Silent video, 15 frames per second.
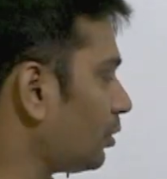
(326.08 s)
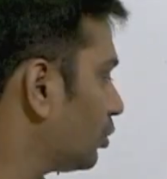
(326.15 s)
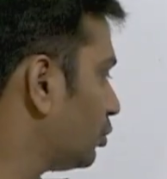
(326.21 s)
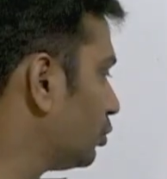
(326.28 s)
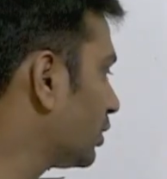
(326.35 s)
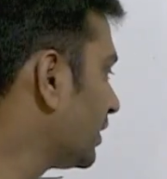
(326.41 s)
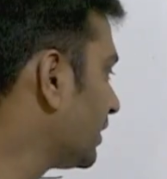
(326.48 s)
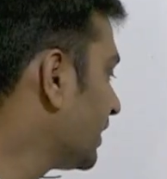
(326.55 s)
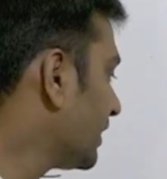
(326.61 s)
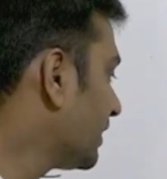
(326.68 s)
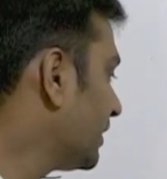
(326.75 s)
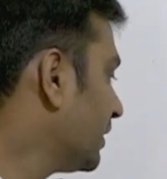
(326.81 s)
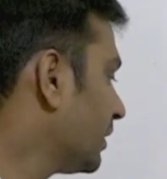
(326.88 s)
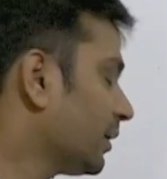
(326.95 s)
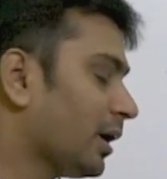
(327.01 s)
You can get
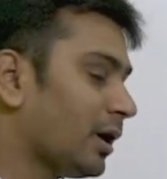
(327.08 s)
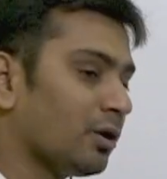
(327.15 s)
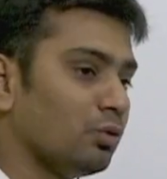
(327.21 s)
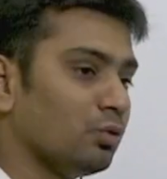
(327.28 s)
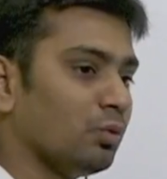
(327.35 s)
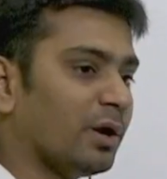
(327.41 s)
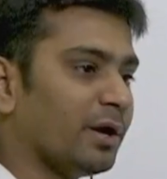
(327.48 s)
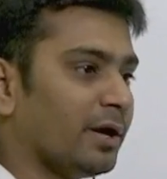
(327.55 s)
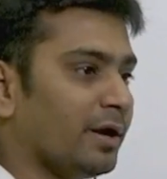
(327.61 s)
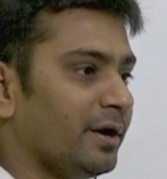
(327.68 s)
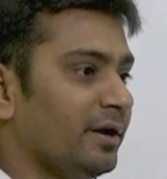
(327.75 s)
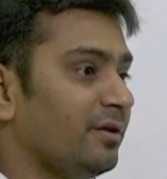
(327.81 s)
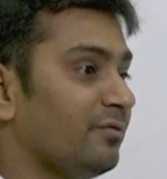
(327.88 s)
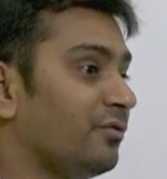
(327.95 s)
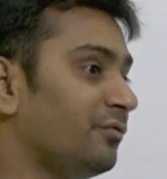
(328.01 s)
here around
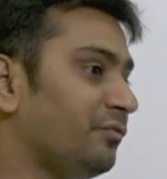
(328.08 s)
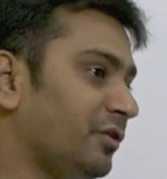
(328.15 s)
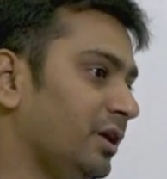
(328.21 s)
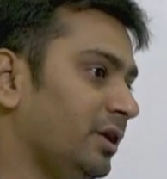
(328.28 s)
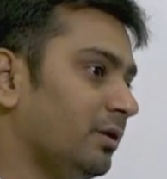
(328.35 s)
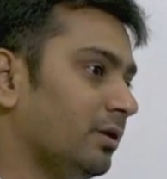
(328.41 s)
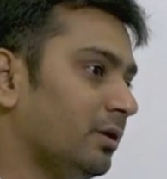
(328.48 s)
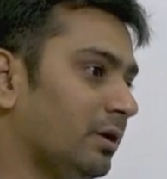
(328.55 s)
115,